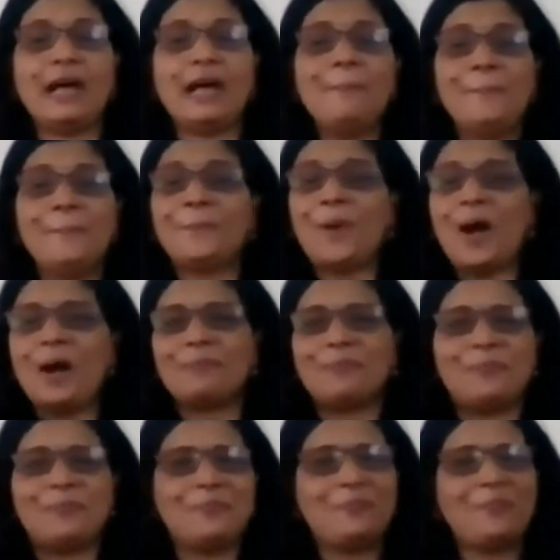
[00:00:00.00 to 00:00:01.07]
up, pop,
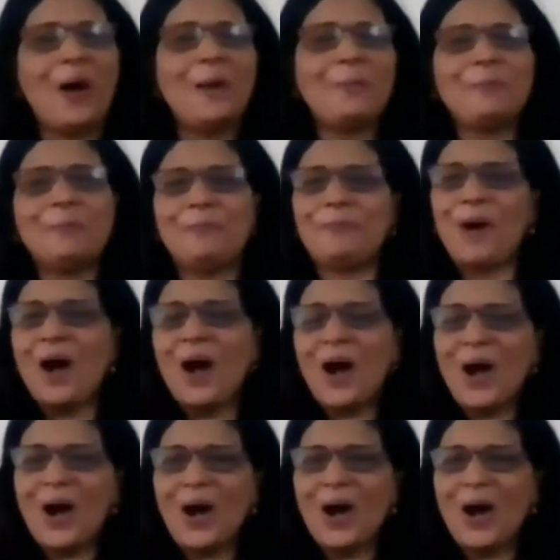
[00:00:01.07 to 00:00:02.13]
pop,
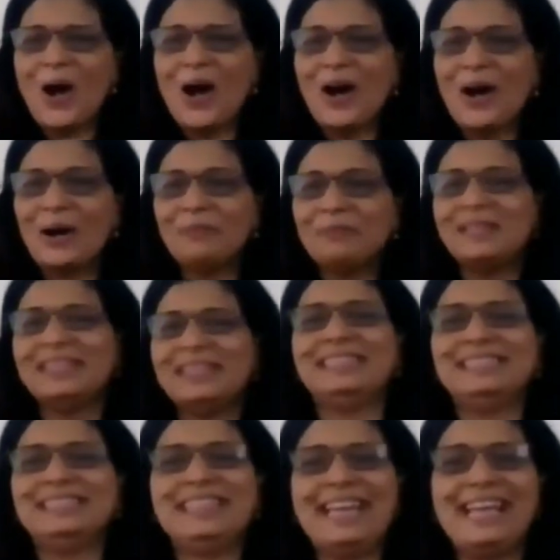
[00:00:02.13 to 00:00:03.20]
pop.
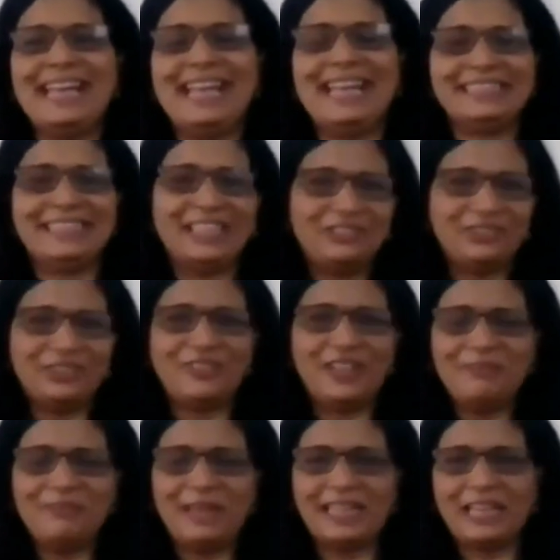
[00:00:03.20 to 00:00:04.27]
Yay, that was
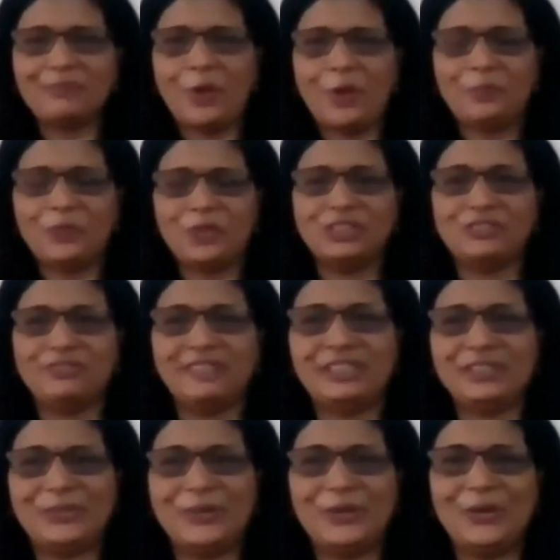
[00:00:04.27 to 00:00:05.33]
fun making popcorns with
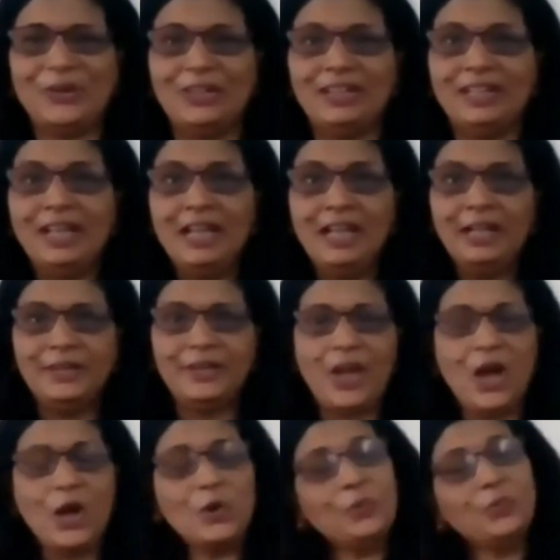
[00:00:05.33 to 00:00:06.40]
you all.
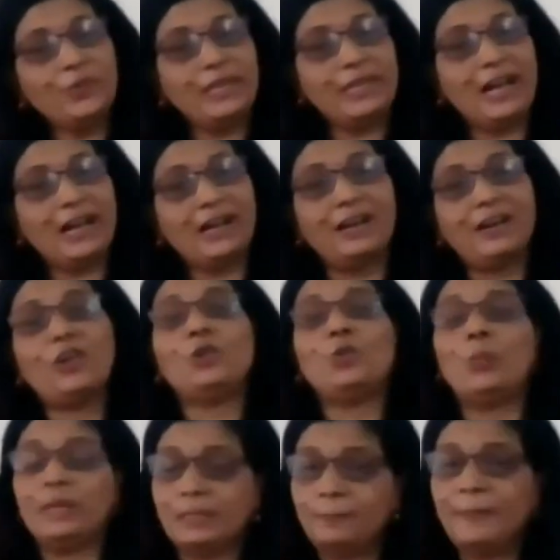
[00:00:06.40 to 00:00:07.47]
Now we uh,
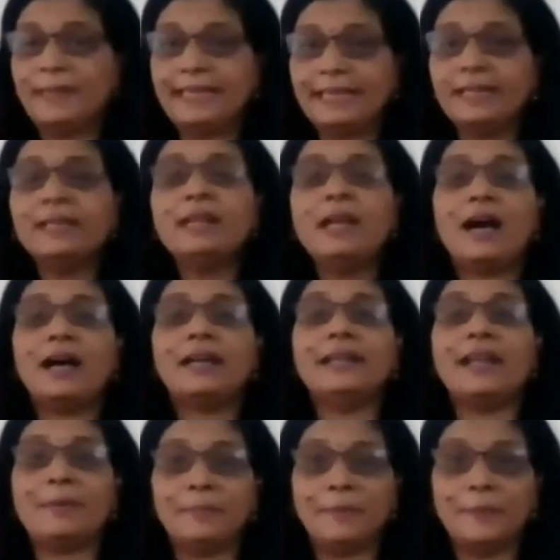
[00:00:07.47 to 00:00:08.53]
always begin a
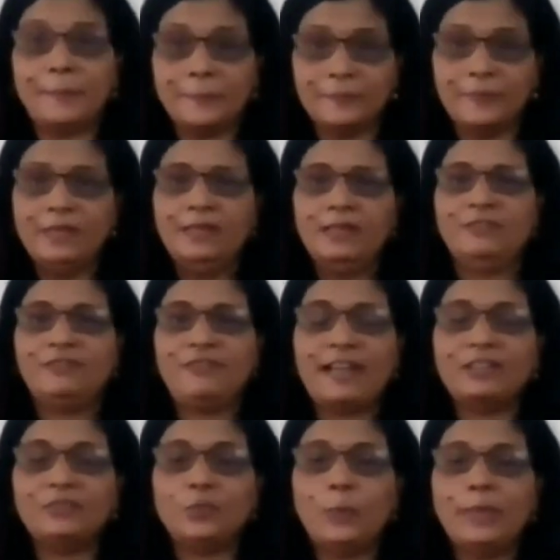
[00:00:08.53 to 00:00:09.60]
number
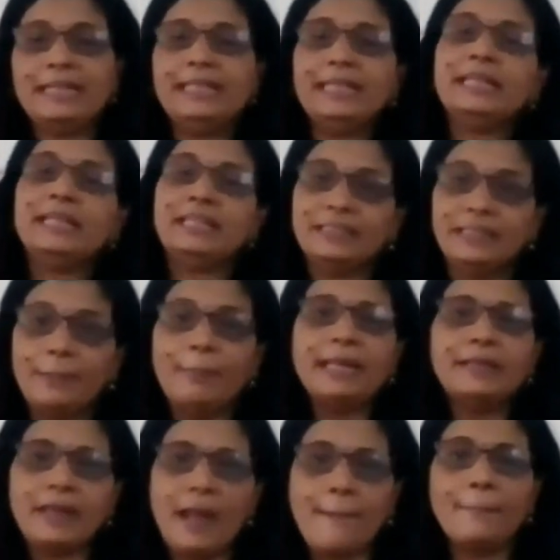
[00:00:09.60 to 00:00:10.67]
fun with rhythmic
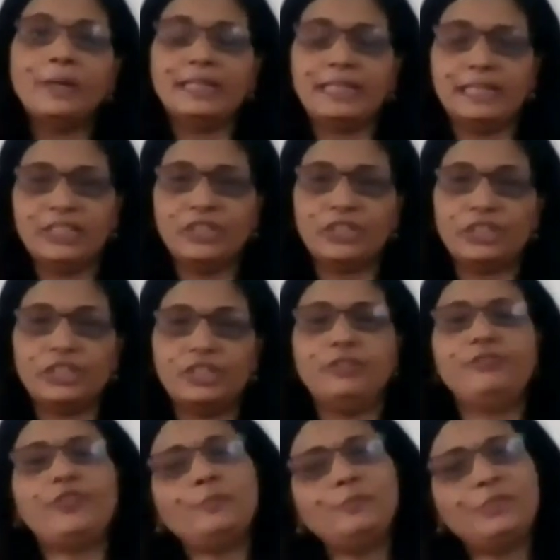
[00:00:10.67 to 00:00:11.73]
number recitation
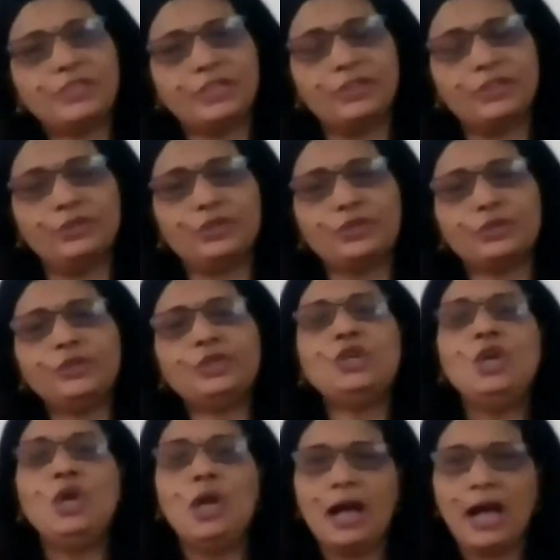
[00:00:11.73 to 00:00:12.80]
from 0 to
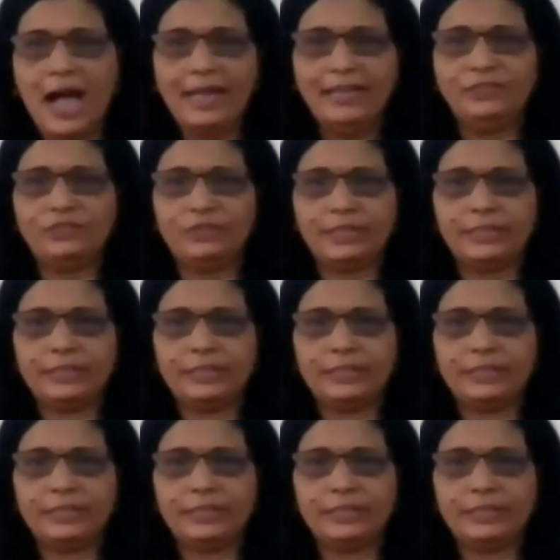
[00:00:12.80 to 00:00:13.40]
100.